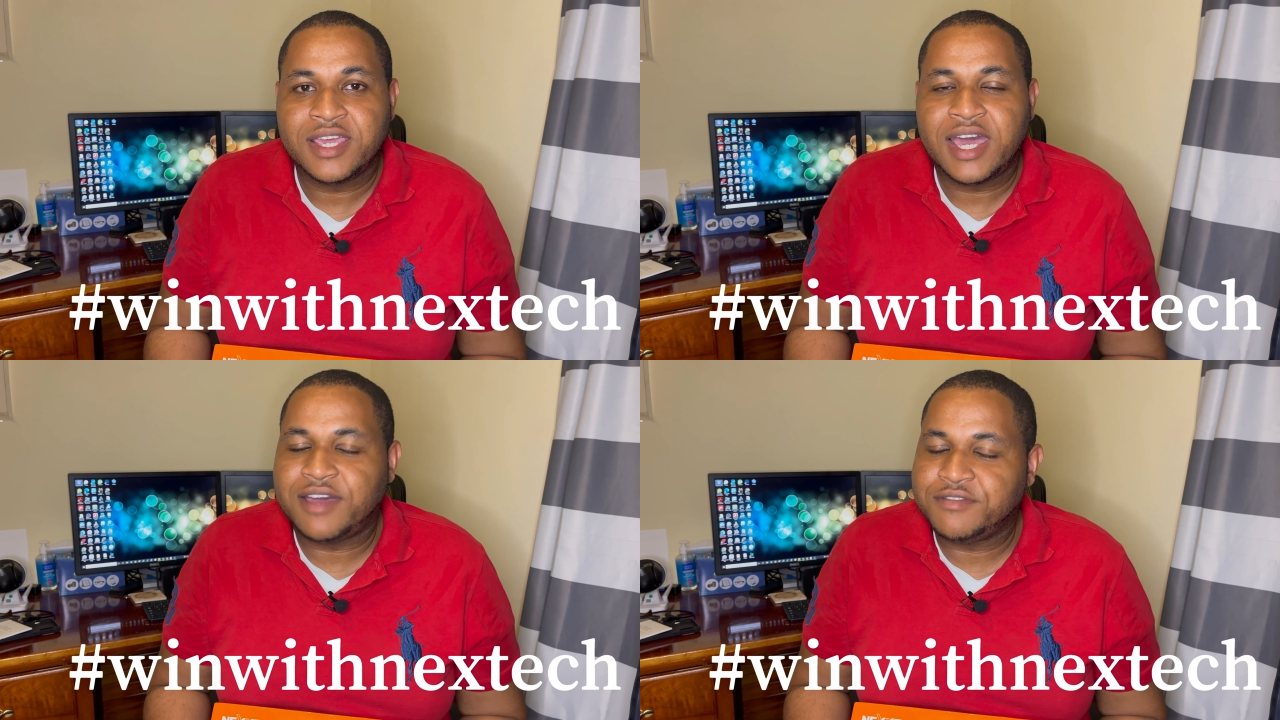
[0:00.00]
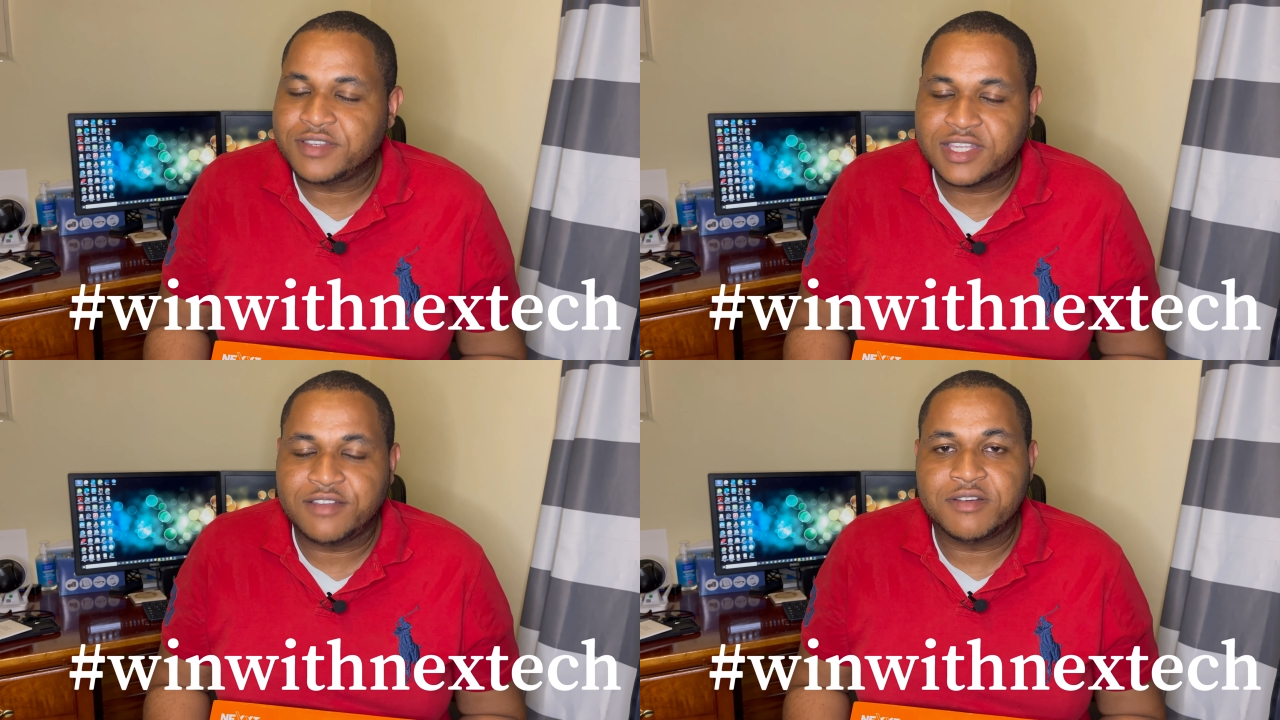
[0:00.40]
Have
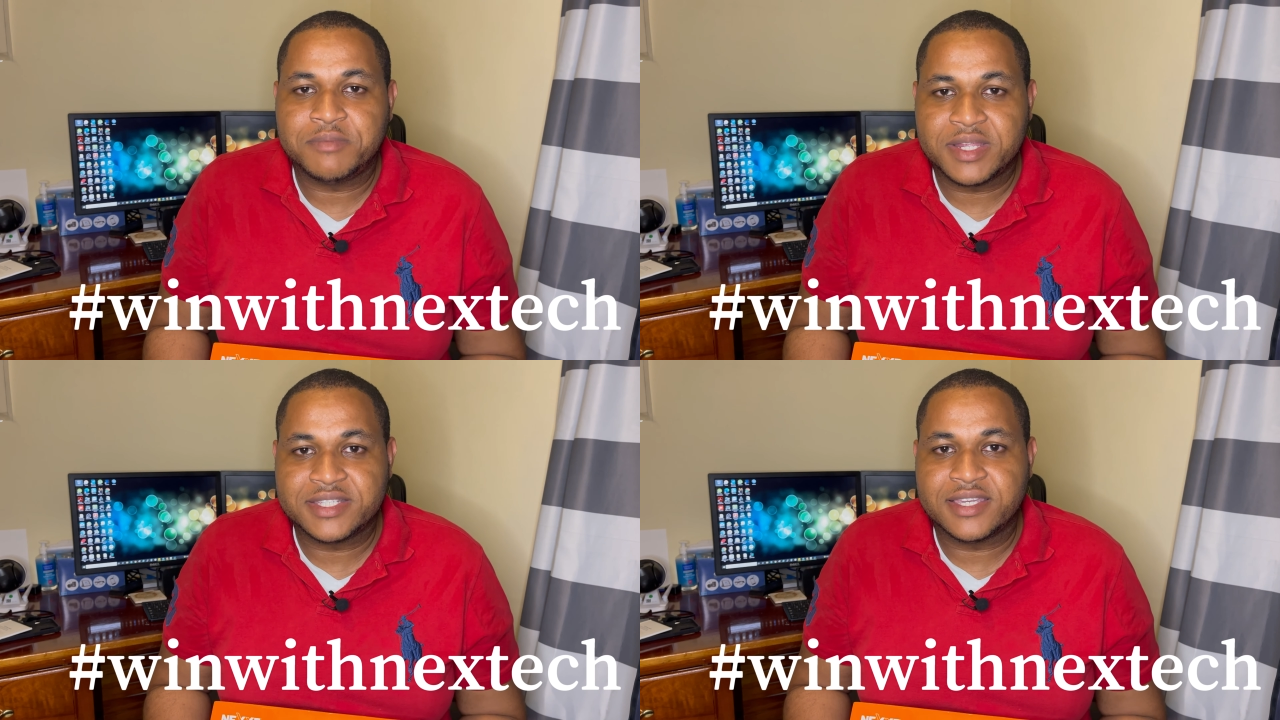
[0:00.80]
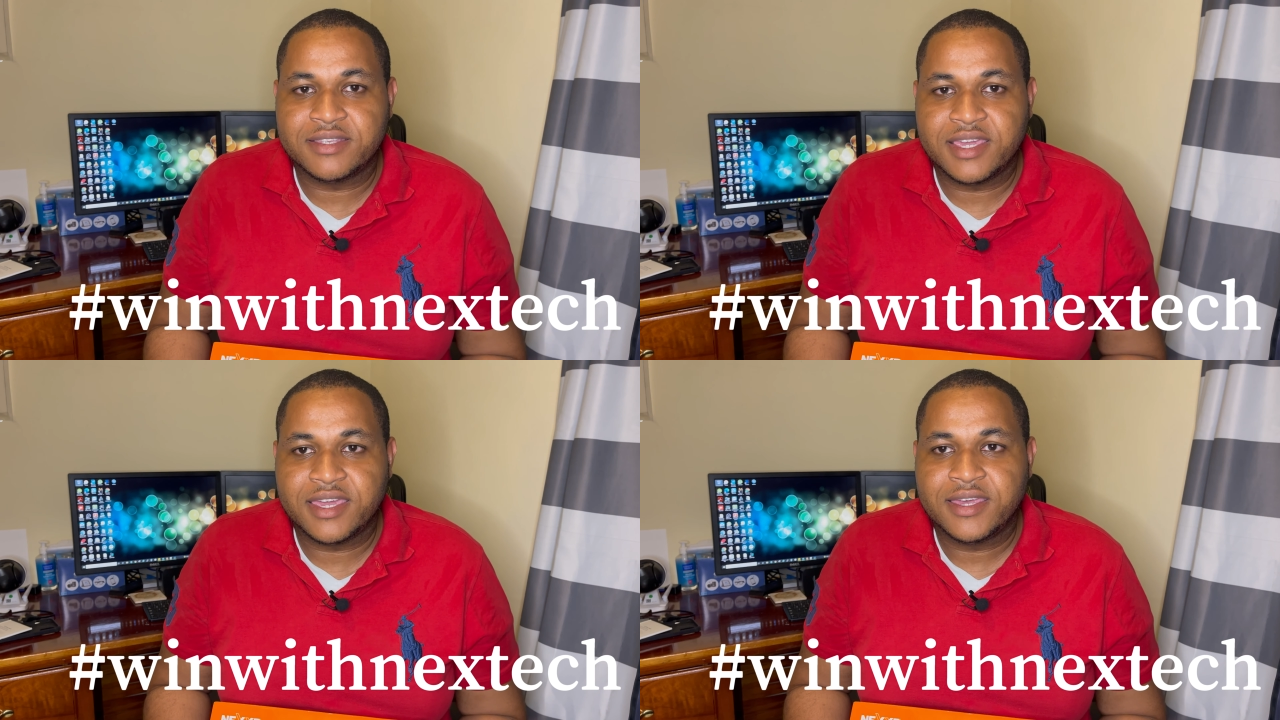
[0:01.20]
yourself a pleasant
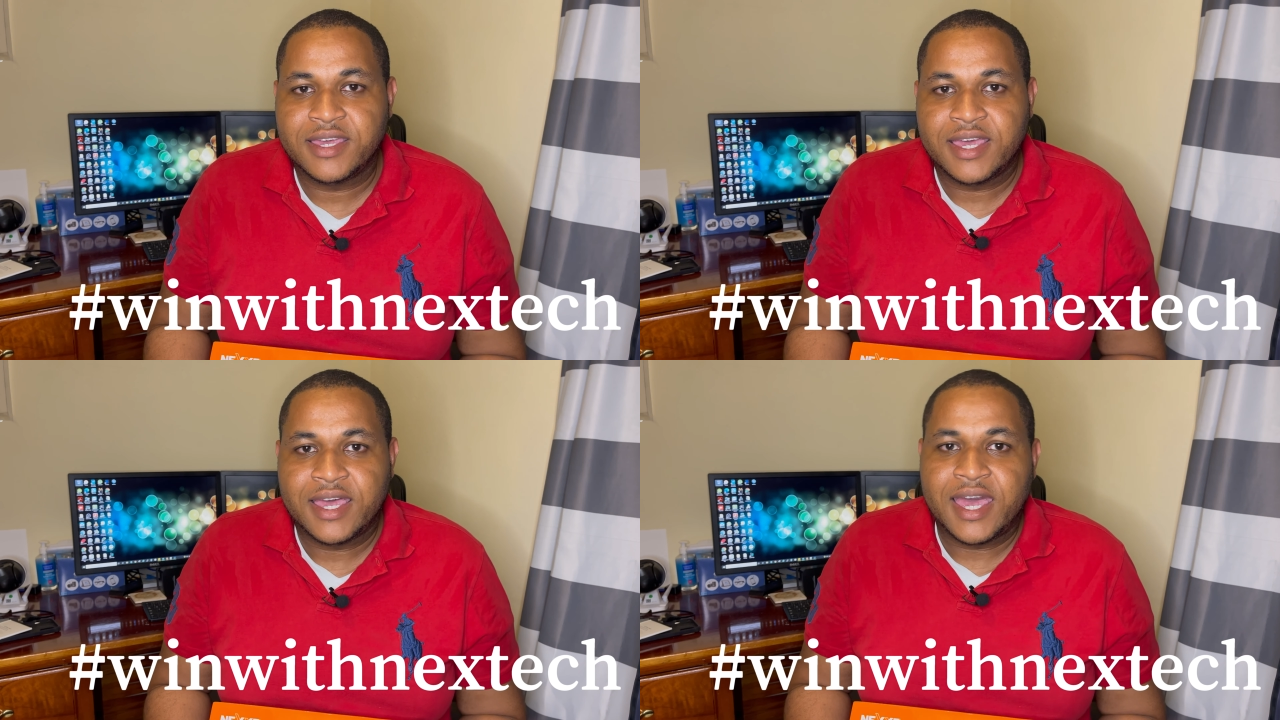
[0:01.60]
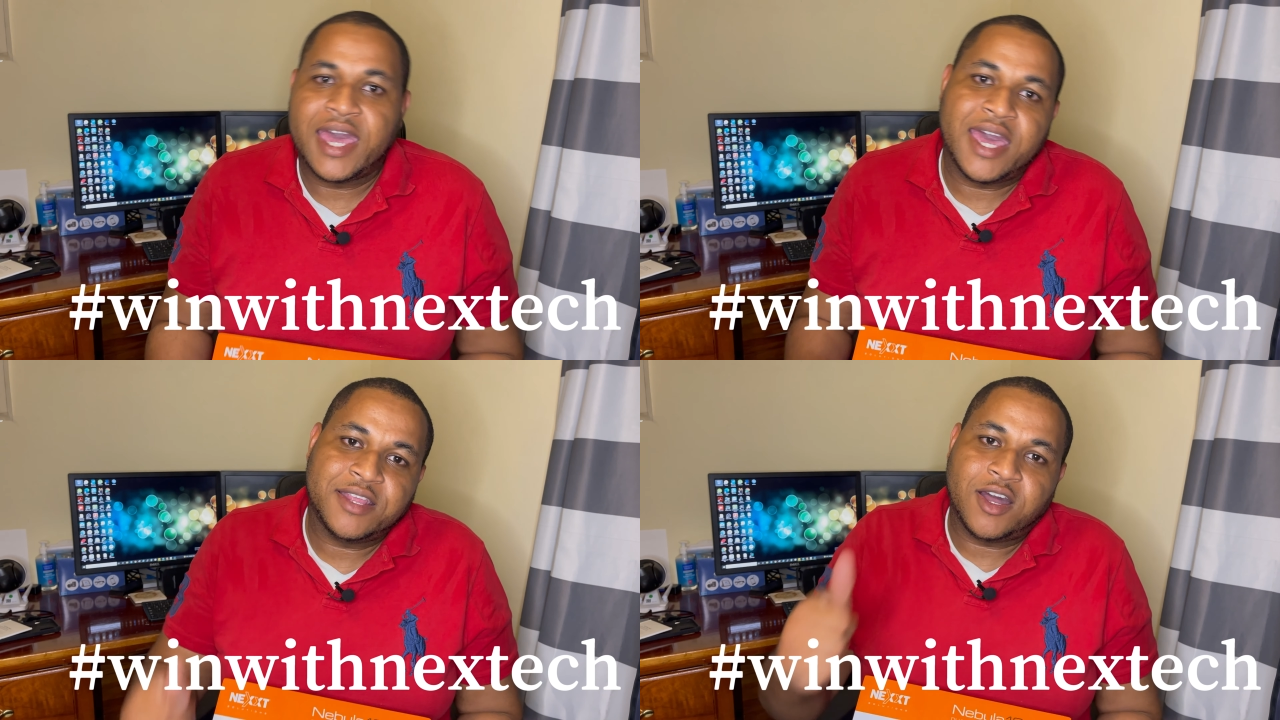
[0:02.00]
day,
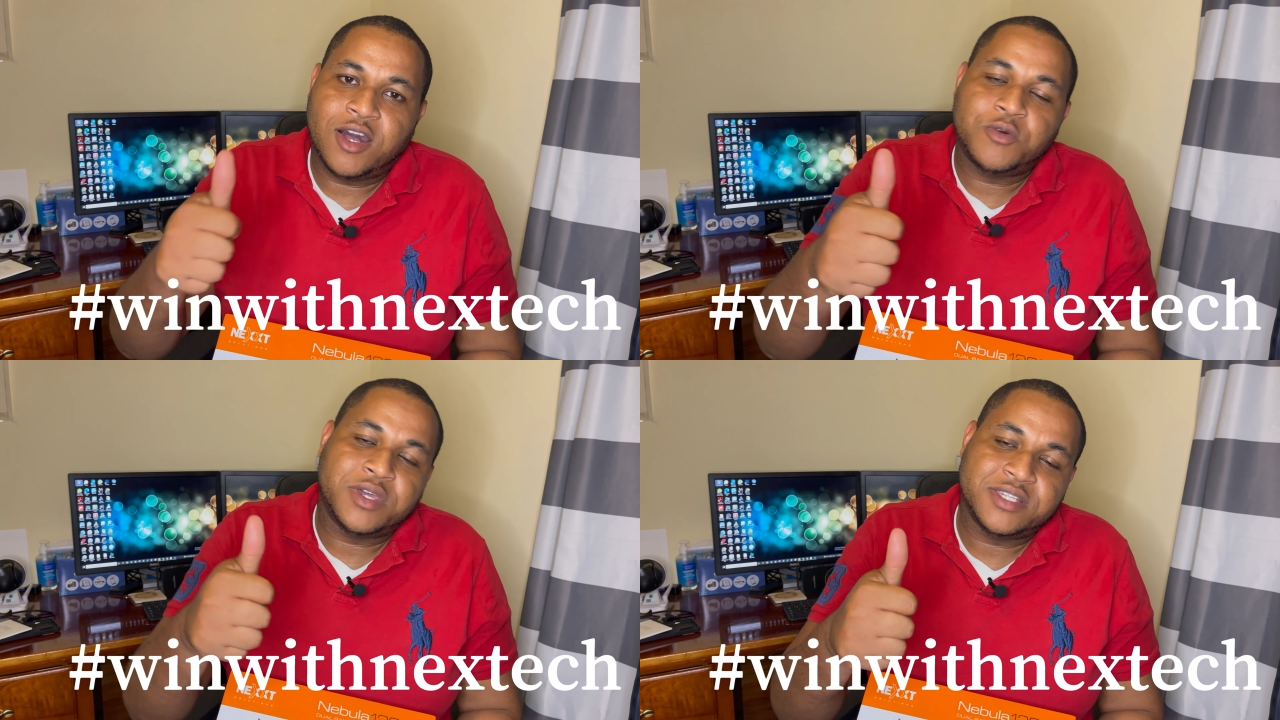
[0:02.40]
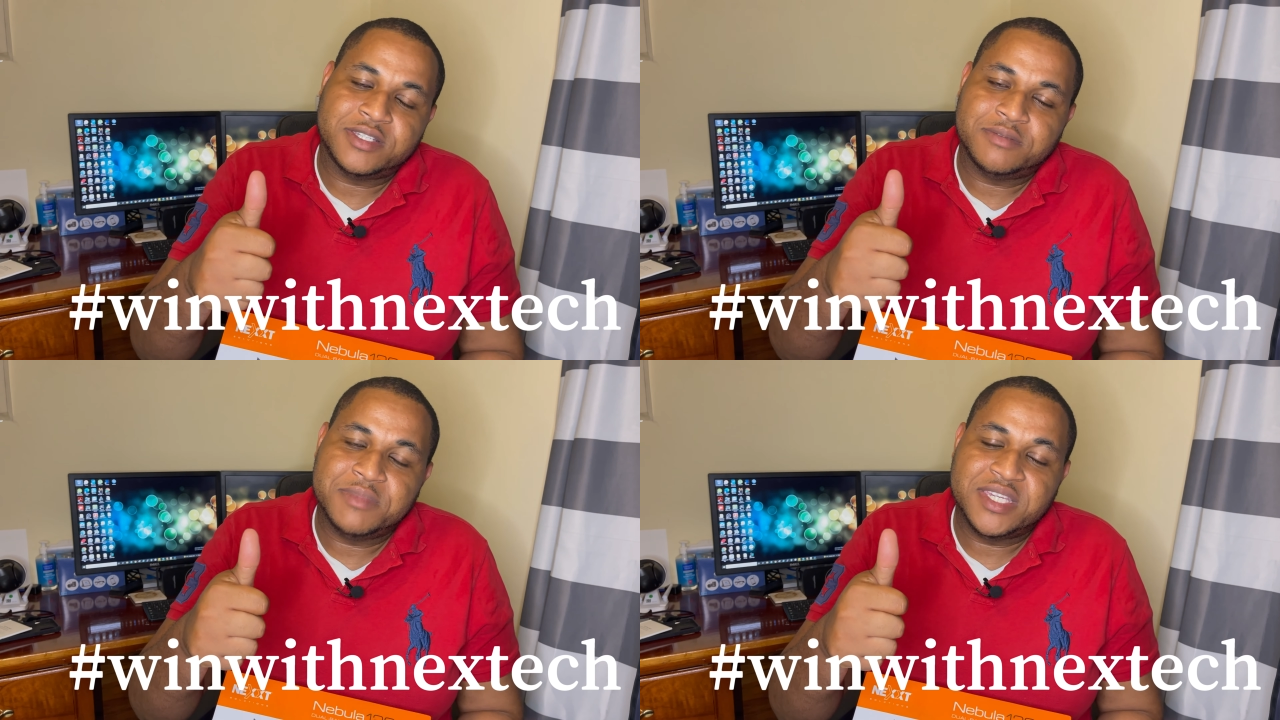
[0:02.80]
and always
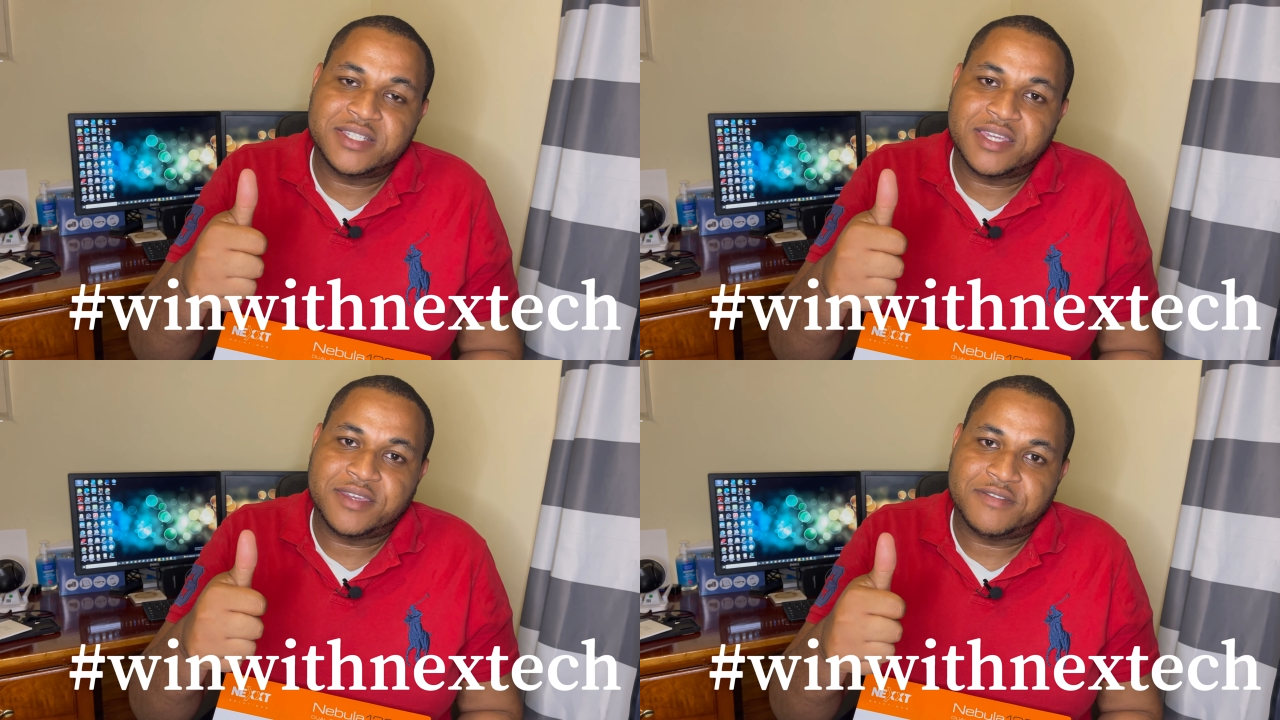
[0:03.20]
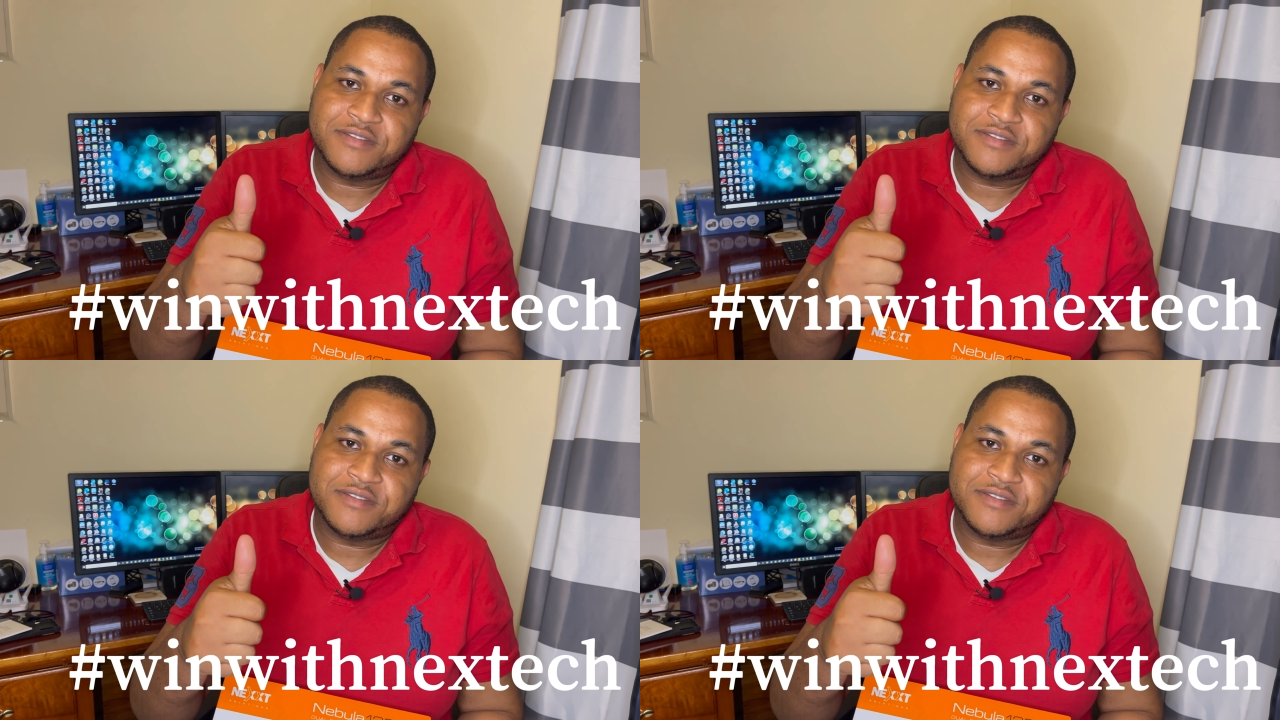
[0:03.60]
be safe.